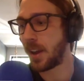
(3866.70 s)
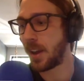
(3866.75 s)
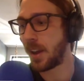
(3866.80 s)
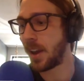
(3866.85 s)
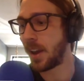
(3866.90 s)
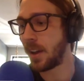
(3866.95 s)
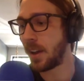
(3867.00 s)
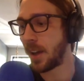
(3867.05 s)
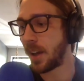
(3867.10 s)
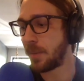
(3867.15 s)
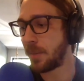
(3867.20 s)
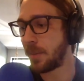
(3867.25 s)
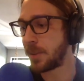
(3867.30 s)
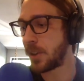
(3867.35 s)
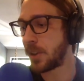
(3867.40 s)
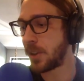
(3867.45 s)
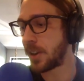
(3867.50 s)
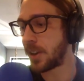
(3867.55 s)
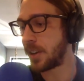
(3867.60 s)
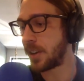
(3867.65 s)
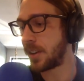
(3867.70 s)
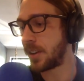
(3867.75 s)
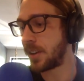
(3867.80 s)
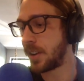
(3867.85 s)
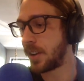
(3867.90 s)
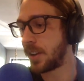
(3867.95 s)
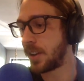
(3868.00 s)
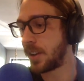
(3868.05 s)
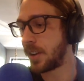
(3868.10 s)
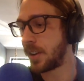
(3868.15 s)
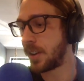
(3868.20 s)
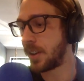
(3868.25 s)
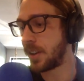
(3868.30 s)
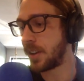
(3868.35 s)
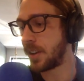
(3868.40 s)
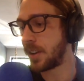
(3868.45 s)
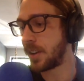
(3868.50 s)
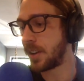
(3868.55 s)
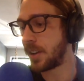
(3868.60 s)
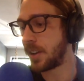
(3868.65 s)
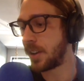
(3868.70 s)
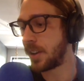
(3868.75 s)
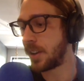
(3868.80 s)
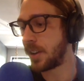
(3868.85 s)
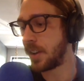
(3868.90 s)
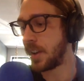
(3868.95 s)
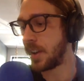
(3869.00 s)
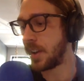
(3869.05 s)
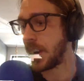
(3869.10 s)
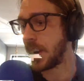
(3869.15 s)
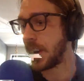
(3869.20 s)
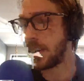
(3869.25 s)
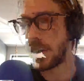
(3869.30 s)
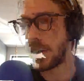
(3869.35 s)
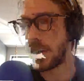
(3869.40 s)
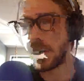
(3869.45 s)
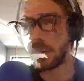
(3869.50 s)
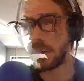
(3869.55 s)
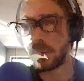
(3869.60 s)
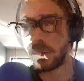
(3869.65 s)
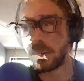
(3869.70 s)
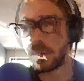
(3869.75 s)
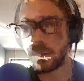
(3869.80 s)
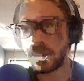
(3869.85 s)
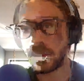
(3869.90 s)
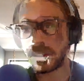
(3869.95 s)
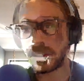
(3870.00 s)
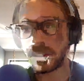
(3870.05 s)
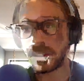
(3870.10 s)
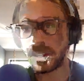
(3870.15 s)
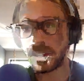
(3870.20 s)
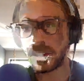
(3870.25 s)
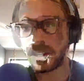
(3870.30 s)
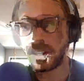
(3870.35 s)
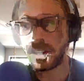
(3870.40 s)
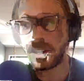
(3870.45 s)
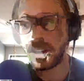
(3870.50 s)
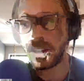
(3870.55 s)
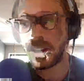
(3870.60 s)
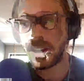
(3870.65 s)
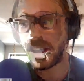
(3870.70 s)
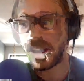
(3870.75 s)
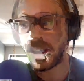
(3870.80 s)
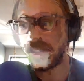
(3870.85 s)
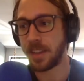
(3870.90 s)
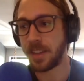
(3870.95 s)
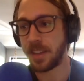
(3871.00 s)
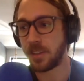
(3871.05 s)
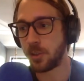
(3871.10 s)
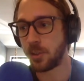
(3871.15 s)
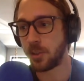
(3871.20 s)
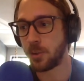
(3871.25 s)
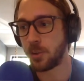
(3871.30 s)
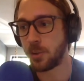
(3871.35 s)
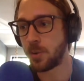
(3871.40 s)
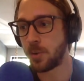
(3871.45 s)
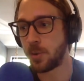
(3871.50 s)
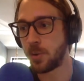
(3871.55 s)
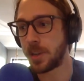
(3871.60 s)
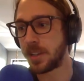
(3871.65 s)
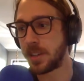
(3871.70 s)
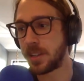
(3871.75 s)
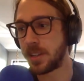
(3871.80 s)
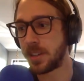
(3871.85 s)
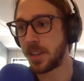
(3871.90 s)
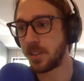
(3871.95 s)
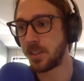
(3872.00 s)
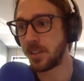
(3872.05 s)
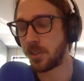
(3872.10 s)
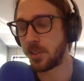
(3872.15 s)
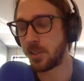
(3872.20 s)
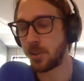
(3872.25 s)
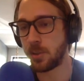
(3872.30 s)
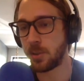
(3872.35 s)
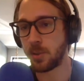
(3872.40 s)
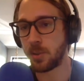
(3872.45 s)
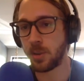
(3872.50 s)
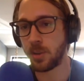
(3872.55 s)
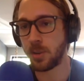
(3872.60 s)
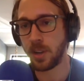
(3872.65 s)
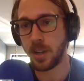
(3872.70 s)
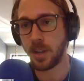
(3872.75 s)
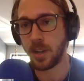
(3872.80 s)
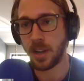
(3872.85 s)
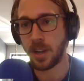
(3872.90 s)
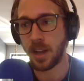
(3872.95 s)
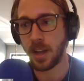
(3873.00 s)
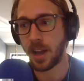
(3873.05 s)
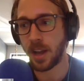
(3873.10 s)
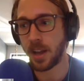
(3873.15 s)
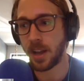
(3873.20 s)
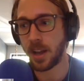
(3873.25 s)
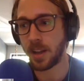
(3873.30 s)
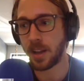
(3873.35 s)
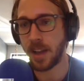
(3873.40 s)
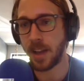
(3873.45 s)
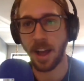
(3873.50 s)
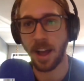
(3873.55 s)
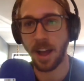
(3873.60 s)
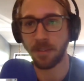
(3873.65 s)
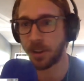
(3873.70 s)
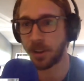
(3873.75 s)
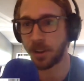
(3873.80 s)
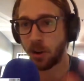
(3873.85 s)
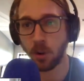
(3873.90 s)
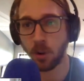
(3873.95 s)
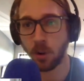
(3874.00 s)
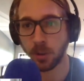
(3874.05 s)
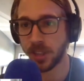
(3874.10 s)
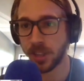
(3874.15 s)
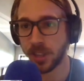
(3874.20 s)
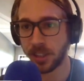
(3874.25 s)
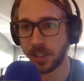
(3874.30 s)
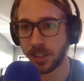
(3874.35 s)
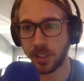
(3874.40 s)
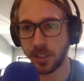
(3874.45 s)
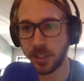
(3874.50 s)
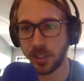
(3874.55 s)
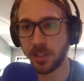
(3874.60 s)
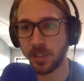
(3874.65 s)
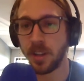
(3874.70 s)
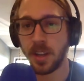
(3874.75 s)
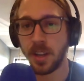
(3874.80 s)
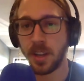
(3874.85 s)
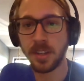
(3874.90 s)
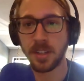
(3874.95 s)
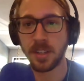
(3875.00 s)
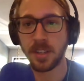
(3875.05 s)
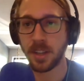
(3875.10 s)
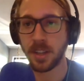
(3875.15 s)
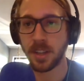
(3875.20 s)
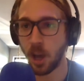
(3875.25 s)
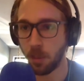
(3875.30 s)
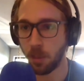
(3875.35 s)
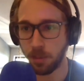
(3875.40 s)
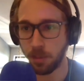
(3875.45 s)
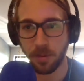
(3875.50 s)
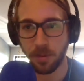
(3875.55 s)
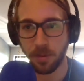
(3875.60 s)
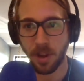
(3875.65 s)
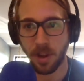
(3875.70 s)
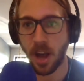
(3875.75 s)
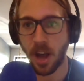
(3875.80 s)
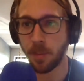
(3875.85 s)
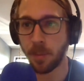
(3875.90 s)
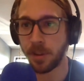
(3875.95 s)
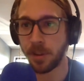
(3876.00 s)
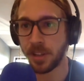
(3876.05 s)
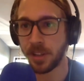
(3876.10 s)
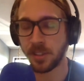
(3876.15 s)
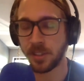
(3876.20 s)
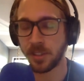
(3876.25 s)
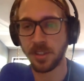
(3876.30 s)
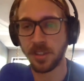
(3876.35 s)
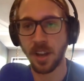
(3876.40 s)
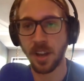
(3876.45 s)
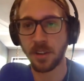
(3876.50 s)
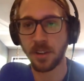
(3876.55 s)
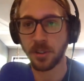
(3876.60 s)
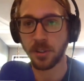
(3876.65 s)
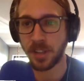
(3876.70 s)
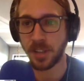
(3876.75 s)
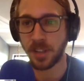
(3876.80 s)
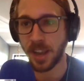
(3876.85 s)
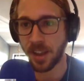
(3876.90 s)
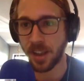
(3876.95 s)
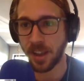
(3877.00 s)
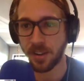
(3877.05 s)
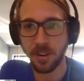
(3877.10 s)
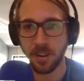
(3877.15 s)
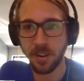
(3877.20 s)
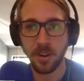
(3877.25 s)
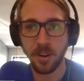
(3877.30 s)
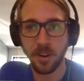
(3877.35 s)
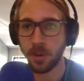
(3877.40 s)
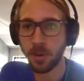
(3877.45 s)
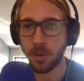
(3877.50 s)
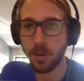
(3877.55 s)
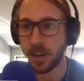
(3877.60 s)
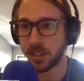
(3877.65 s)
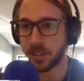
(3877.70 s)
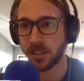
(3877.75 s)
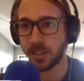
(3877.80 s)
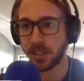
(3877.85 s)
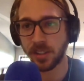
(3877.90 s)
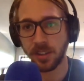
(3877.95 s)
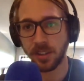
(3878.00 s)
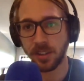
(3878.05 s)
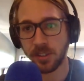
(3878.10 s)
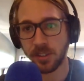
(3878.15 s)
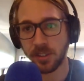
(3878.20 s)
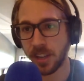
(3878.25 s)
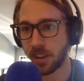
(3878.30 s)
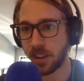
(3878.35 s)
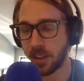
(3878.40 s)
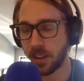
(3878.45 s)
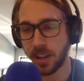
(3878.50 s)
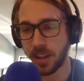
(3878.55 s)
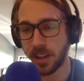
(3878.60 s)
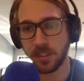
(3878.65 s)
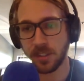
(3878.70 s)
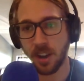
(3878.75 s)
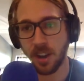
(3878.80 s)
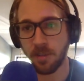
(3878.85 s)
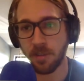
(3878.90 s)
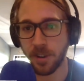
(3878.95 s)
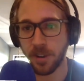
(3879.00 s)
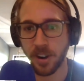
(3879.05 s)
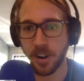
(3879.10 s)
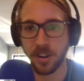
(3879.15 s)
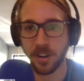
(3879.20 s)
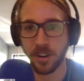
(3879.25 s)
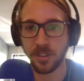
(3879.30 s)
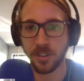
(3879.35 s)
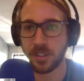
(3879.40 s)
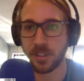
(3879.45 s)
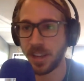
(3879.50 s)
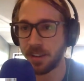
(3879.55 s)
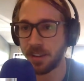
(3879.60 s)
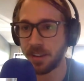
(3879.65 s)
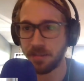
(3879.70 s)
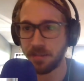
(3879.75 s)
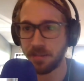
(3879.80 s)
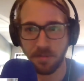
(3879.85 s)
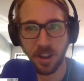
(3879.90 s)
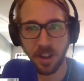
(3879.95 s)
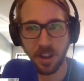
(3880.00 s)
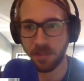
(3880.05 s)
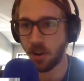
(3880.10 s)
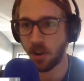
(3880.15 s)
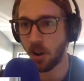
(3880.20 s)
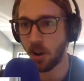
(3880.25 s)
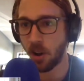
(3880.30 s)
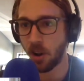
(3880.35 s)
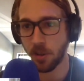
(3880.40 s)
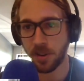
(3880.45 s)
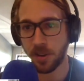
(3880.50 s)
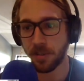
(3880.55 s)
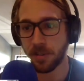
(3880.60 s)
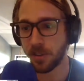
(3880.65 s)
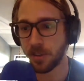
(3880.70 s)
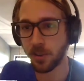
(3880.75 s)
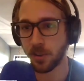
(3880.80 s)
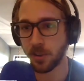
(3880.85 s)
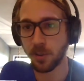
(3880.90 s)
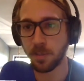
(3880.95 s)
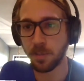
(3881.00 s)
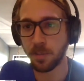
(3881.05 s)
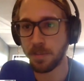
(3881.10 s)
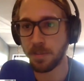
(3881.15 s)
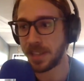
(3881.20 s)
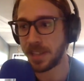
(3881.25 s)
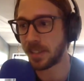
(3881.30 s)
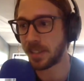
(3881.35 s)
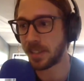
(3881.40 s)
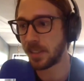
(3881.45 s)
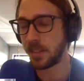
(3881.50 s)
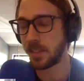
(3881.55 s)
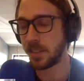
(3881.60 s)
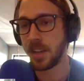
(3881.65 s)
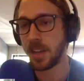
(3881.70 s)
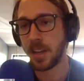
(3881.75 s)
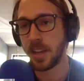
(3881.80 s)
And I've been talking with ETH recently, and they do intend to have like a whole section to help hobbyists understand risks, understand client software, understand kind of all the different little pieces.